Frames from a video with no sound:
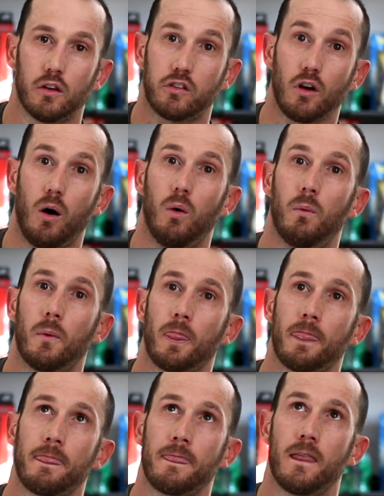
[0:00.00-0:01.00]
So
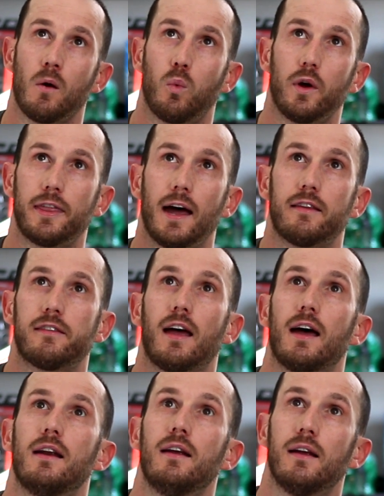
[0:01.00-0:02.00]
with that
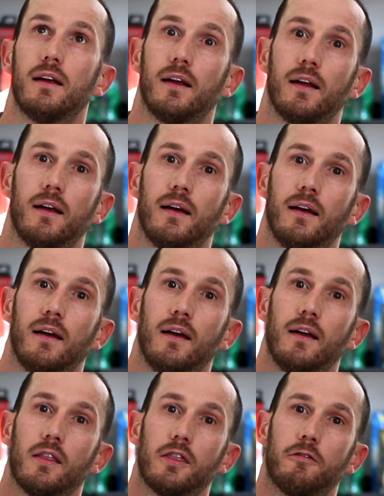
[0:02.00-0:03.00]
said,
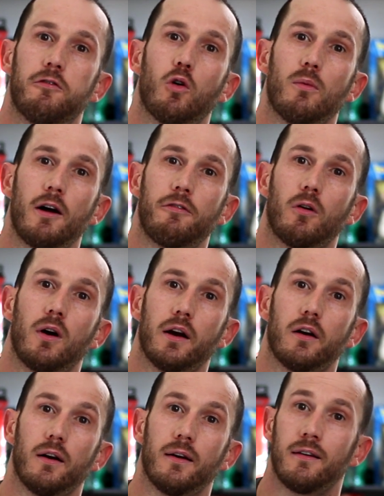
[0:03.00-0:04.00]
the
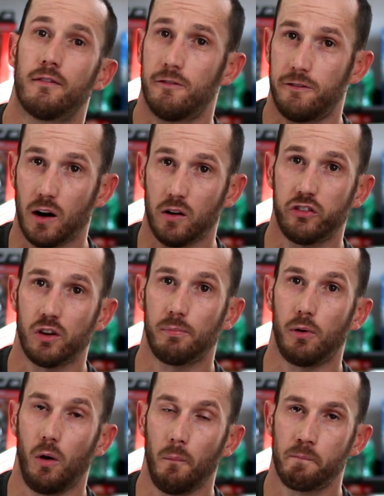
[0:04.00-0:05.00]
4x400, very
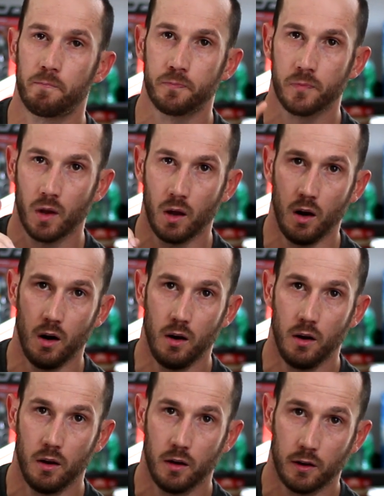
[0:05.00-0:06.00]
simple.
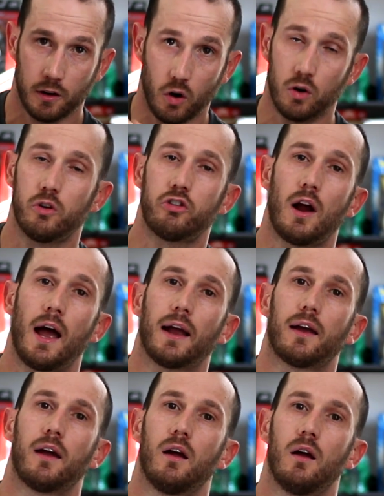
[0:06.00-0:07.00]
Go to a
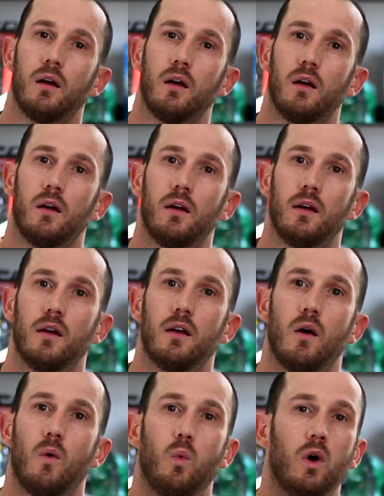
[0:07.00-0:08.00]
track.
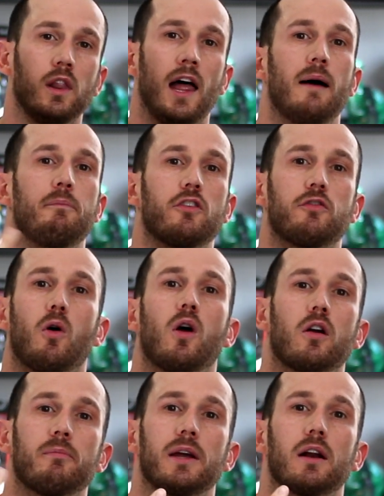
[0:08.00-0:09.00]
1 lap is
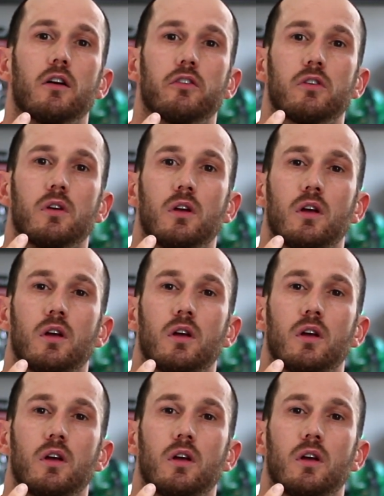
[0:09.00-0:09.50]
400 meters.